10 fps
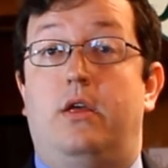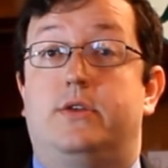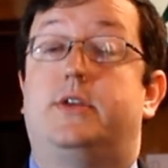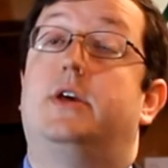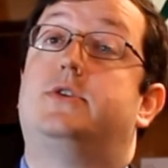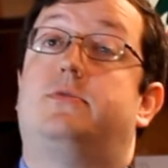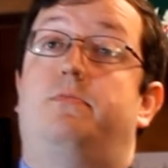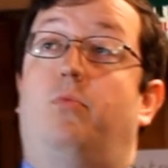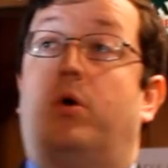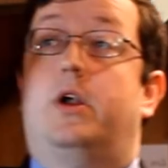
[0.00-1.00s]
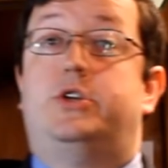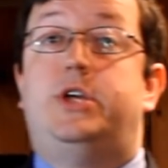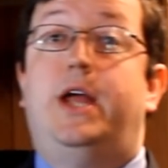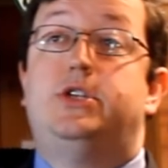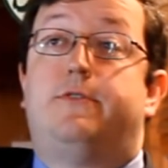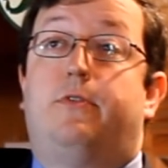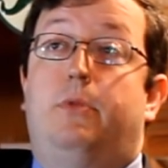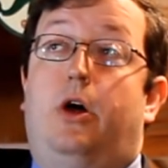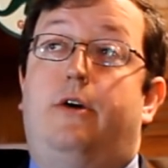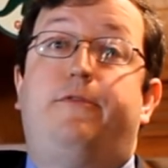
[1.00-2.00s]
Says we're going to change it from
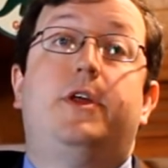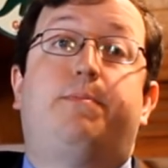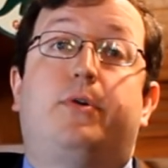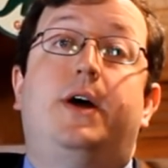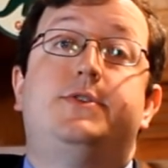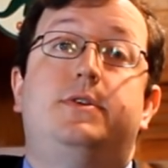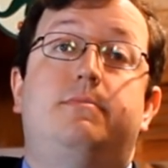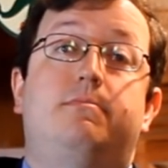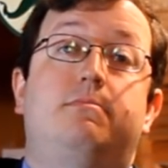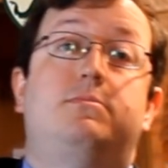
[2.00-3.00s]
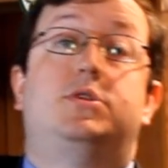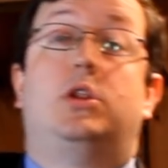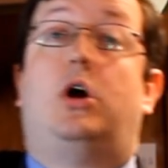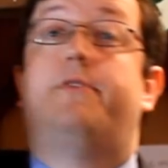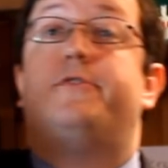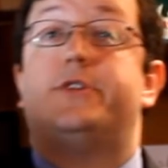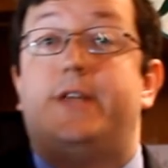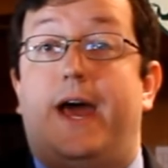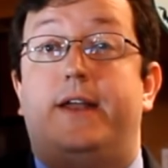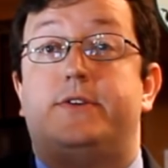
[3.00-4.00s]
lawfully present to lawful
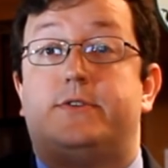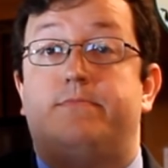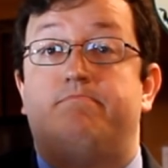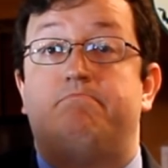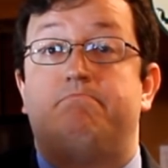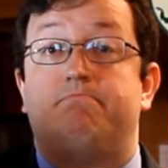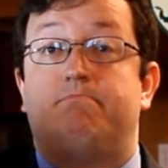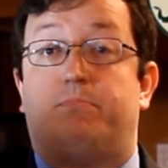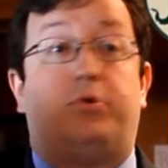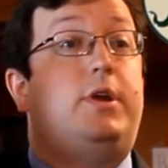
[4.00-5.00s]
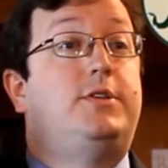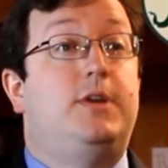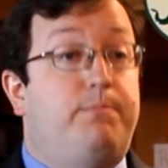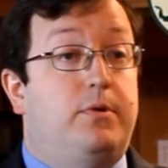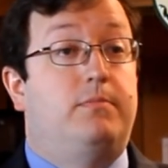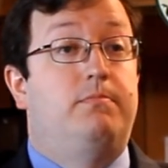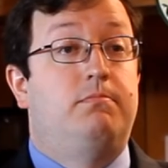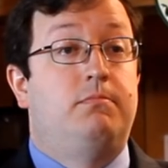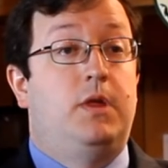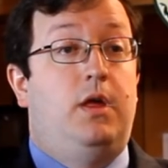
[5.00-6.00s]
status. Pretty simple.
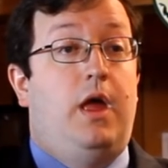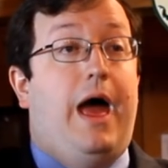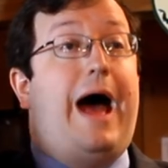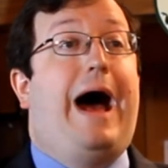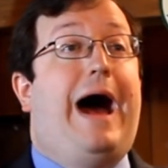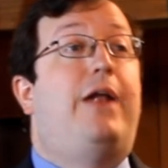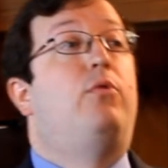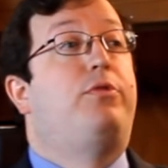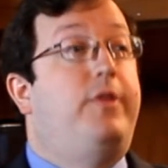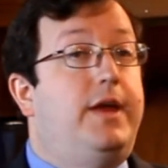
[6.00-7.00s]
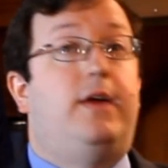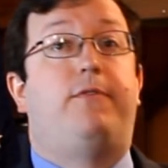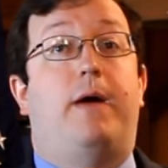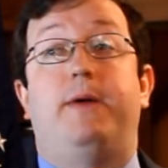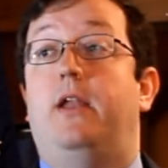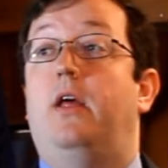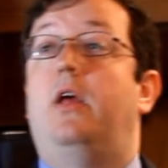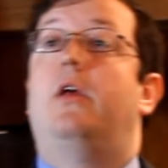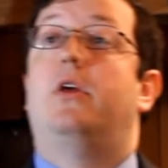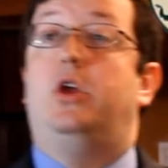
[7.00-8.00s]
I don't think
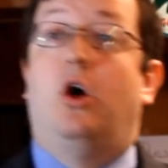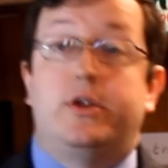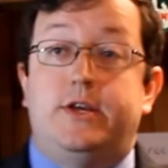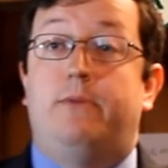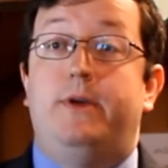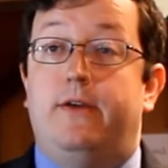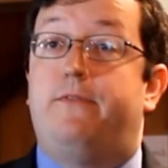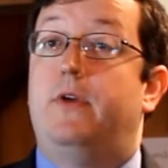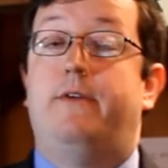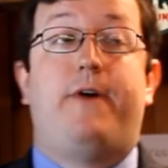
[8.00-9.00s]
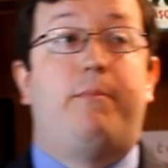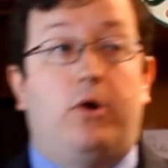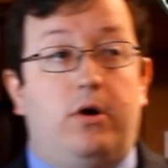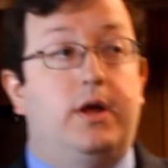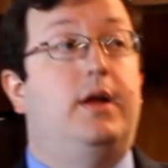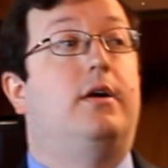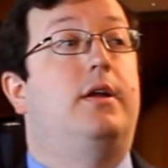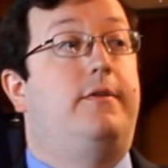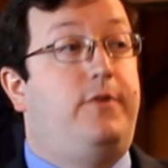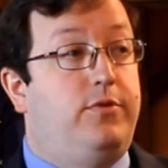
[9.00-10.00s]
y'all tell me if I'm wrong here
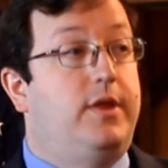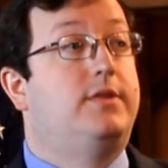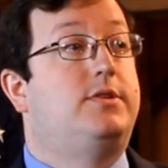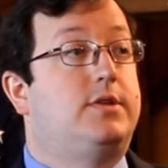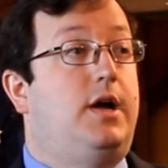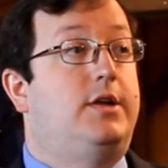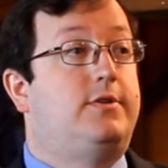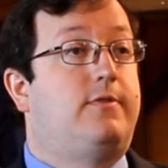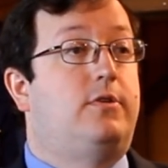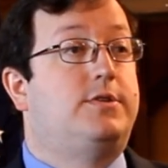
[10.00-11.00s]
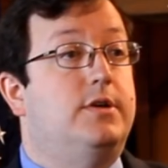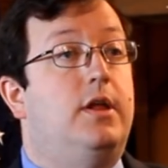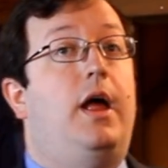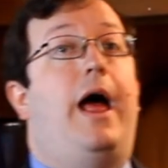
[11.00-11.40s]
and if you think this is controversial.